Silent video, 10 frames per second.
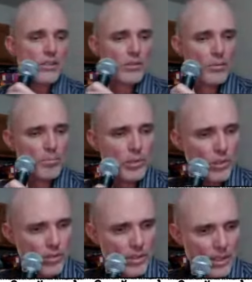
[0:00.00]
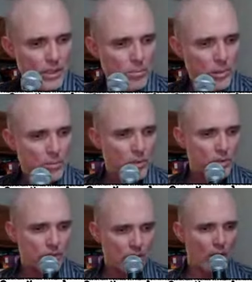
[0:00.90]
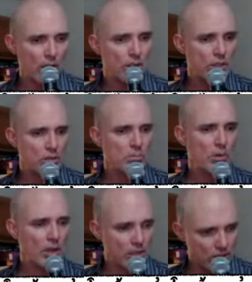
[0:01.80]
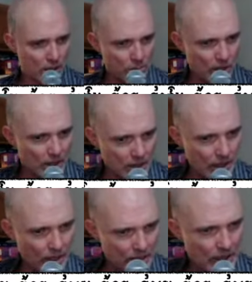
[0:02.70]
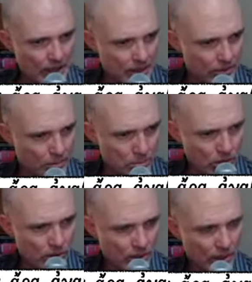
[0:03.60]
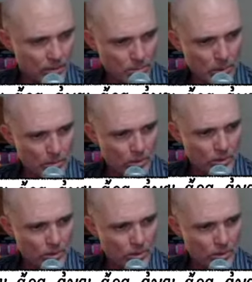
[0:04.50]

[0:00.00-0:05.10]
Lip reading: abusing the biblical scholars too much. Can we get the excessive abusing the biblical